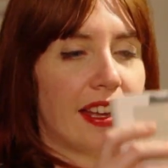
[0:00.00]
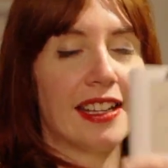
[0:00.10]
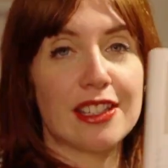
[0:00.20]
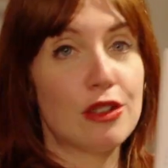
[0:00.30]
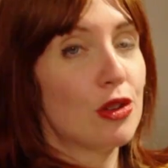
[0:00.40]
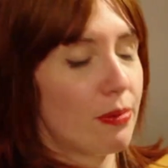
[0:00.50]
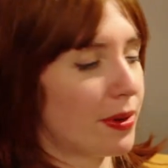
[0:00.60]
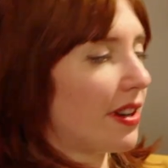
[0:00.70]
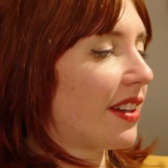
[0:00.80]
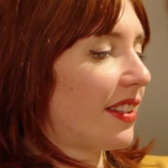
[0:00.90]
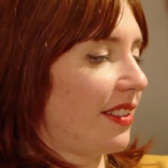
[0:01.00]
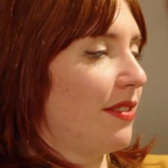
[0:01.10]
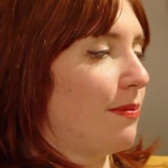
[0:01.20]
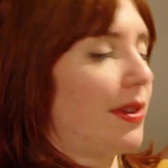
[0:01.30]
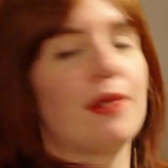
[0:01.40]
It is a new book,
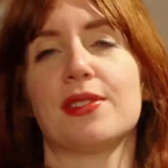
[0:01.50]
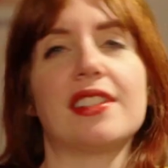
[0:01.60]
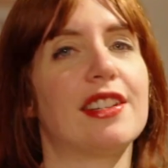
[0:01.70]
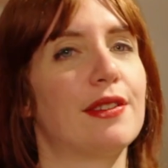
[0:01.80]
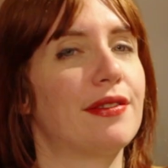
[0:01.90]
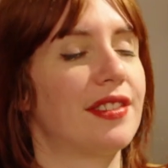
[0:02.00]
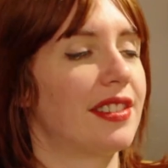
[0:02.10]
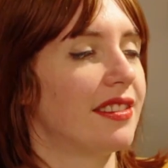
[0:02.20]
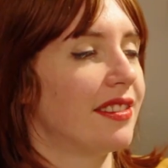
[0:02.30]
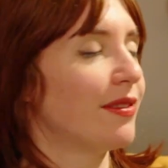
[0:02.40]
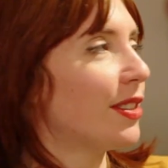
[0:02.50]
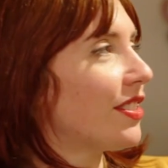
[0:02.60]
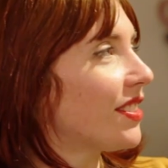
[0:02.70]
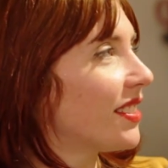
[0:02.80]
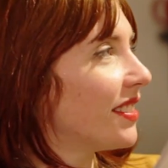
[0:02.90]
but it was a gift,
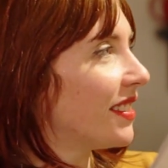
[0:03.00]
which,